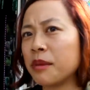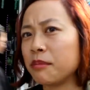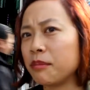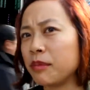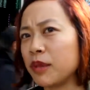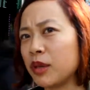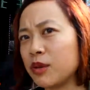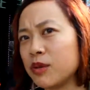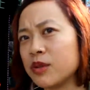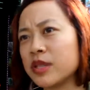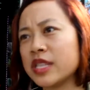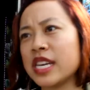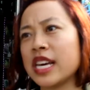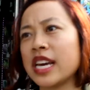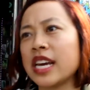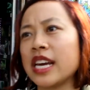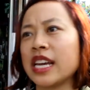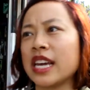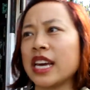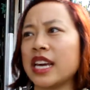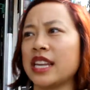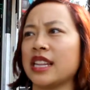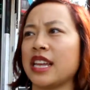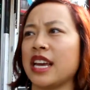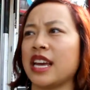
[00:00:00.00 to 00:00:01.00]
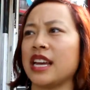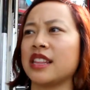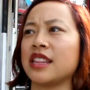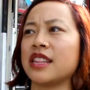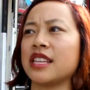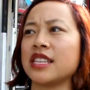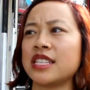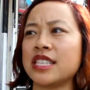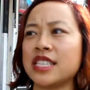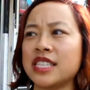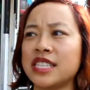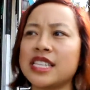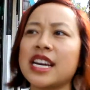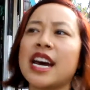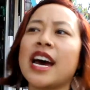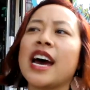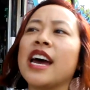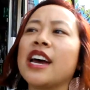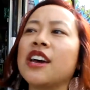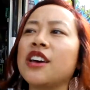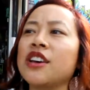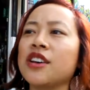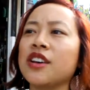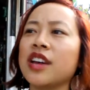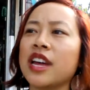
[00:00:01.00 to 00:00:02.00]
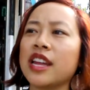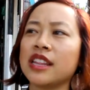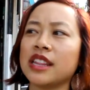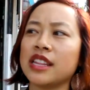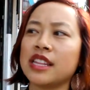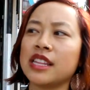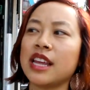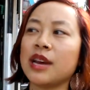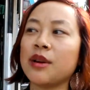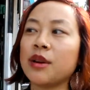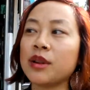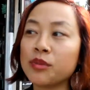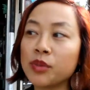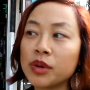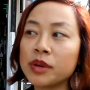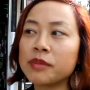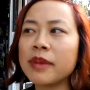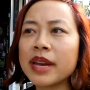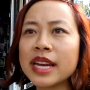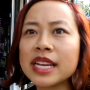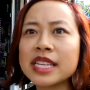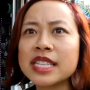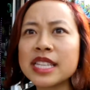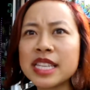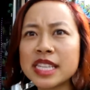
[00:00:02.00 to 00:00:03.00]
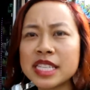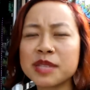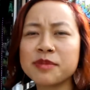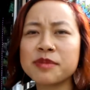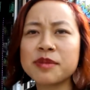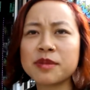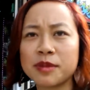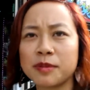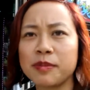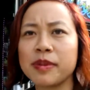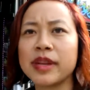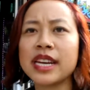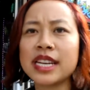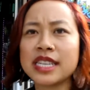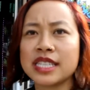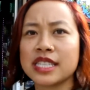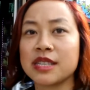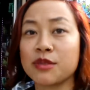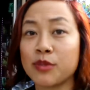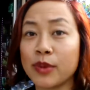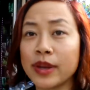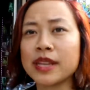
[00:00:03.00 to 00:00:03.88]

music and like the style and and what makes this place